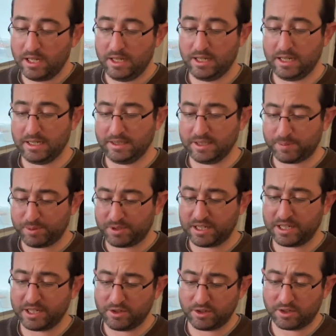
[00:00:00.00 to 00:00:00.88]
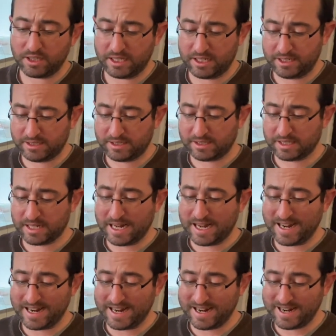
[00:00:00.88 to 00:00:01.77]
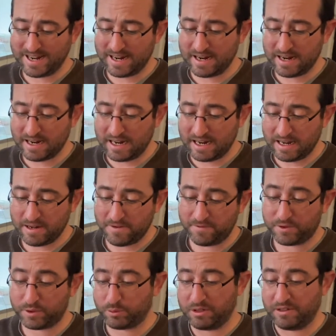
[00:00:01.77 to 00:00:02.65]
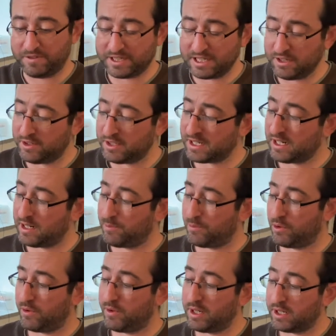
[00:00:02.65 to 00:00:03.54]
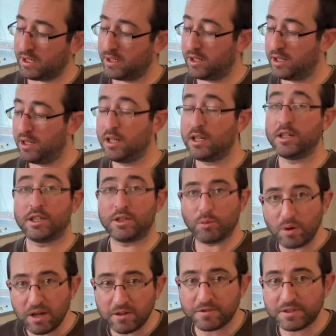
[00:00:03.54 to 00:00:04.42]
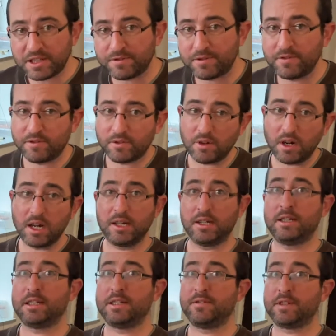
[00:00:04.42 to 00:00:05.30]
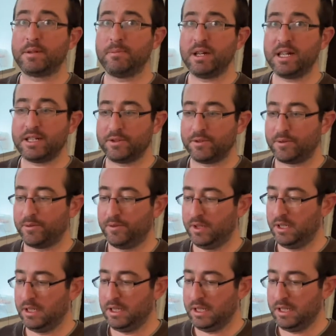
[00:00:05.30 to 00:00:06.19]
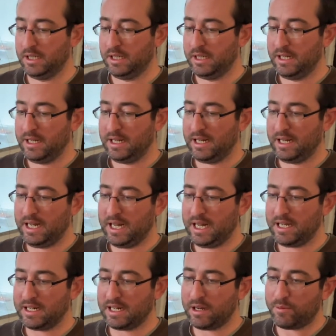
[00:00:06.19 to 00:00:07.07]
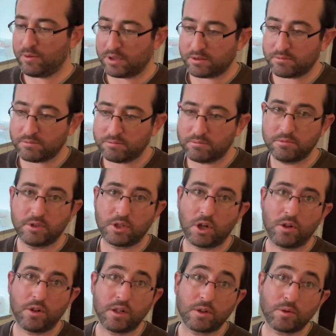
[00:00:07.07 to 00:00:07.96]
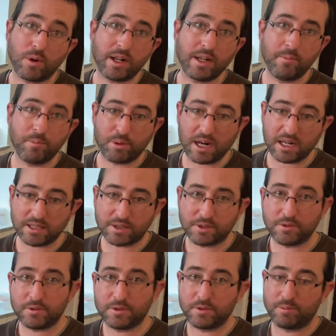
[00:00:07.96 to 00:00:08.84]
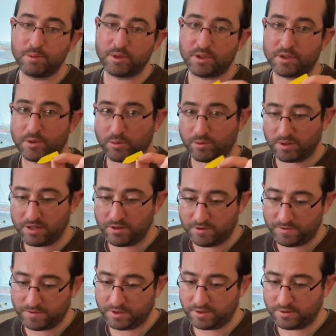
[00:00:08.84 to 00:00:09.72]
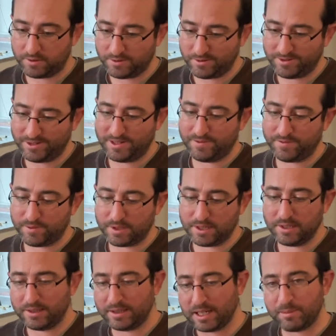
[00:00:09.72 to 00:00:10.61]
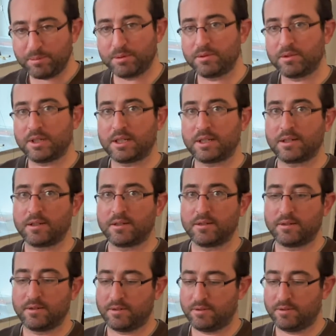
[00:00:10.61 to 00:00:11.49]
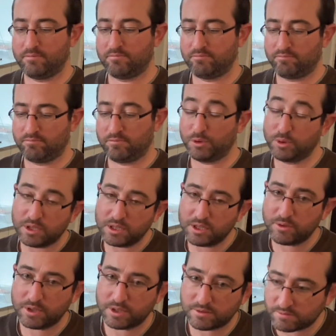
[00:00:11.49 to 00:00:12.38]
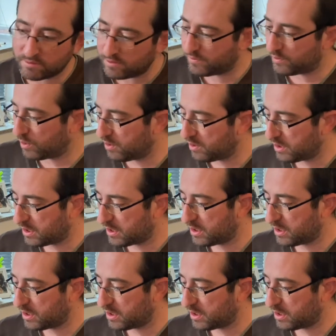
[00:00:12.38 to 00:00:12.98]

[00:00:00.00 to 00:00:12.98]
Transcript: In this particular case, I have 12 cells and I'm growing 12 different varieties of tomato. And I would call it quite impractical to put 12 different labels. You can do it, of course,